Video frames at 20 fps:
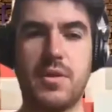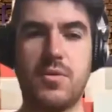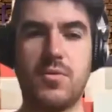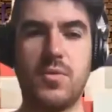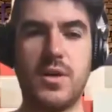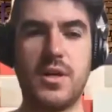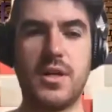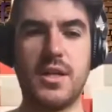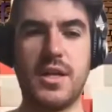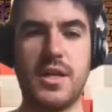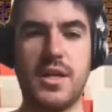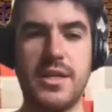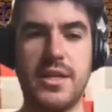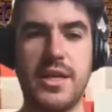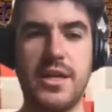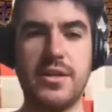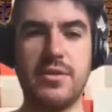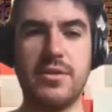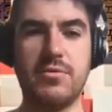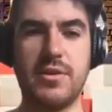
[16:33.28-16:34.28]
Well,
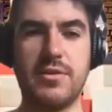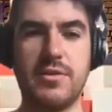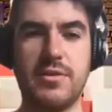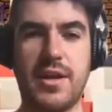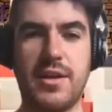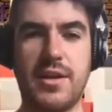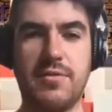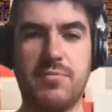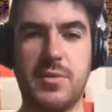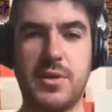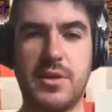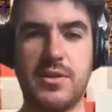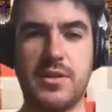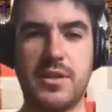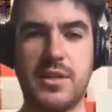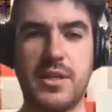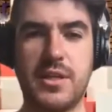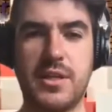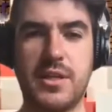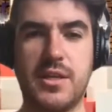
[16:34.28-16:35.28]
now that we've kind of built
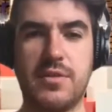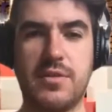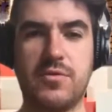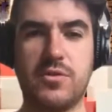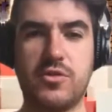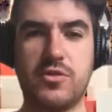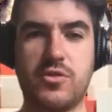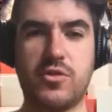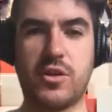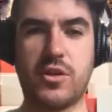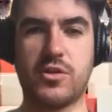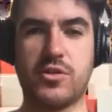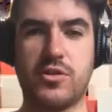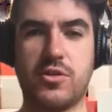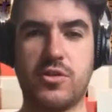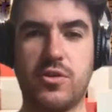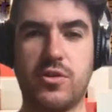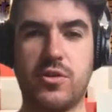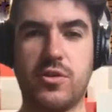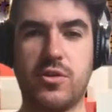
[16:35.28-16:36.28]
the
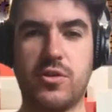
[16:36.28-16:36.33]
infrastructure,